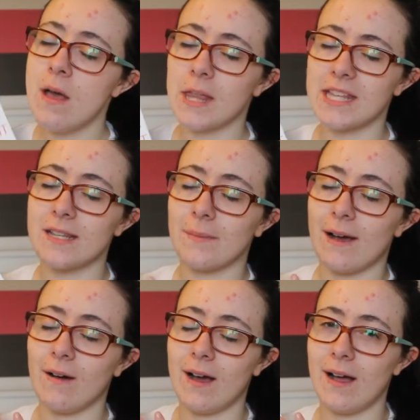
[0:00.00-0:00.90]
This is
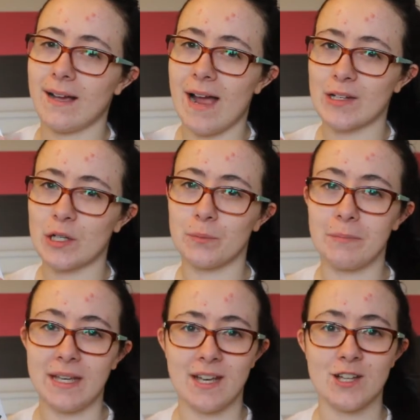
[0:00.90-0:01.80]
about a character called
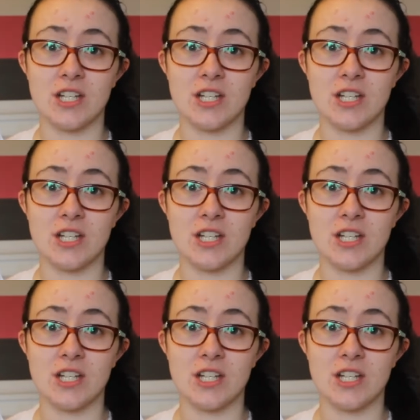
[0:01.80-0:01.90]
Mia.